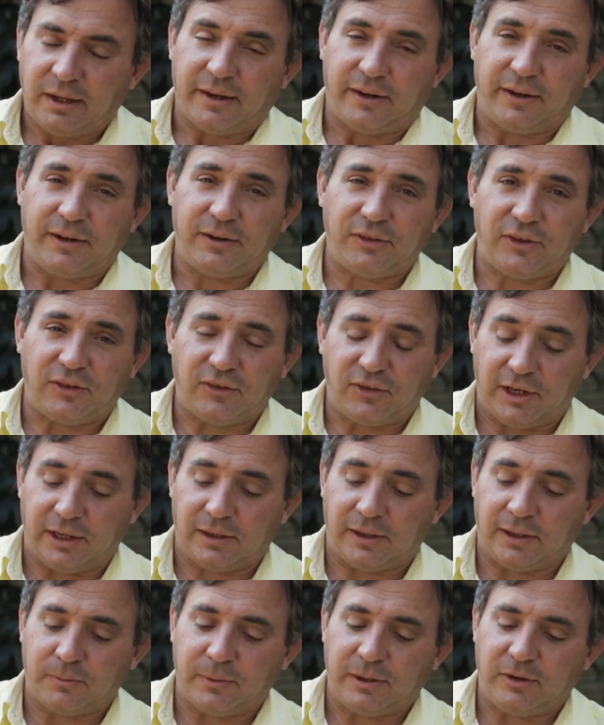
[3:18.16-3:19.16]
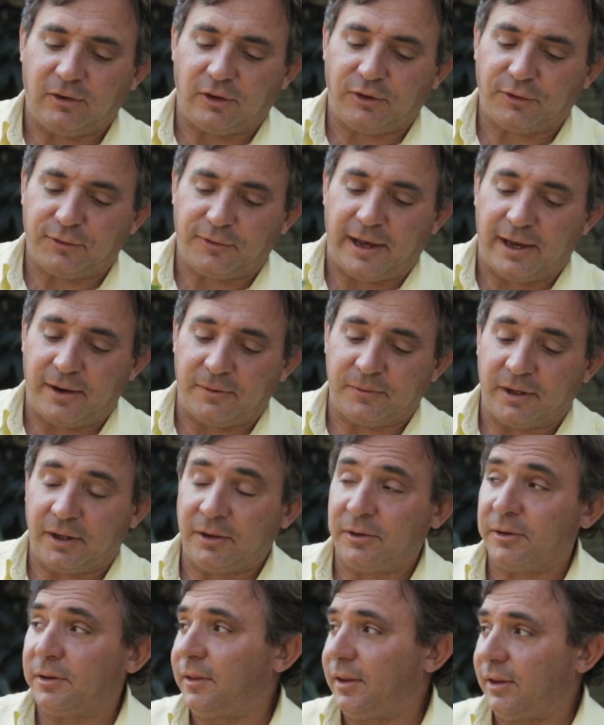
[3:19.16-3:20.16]
Now here's a seedling we just found
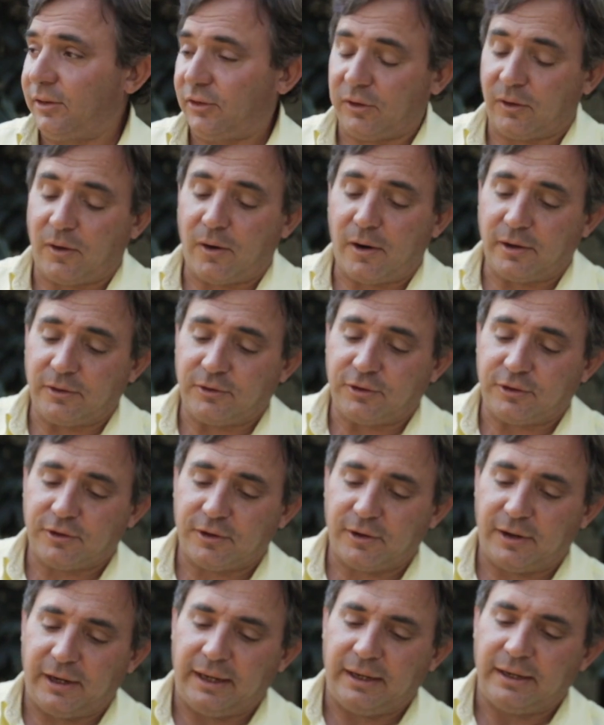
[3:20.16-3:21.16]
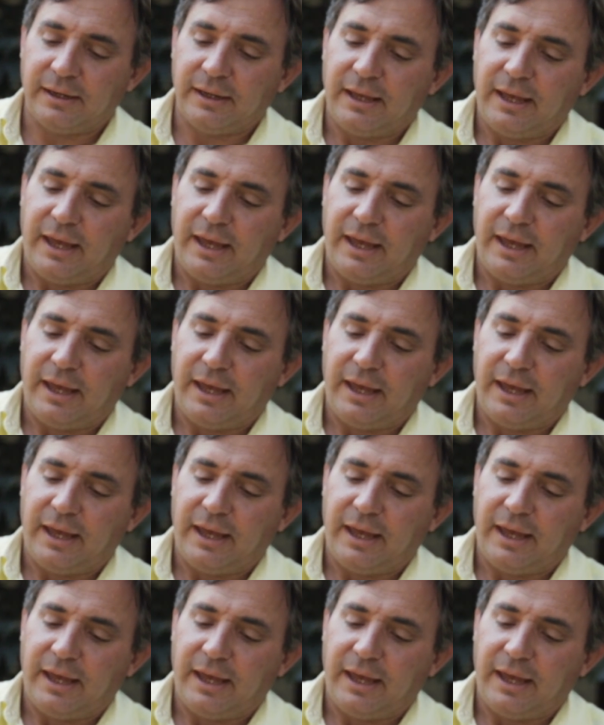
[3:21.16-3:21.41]
under this large tree,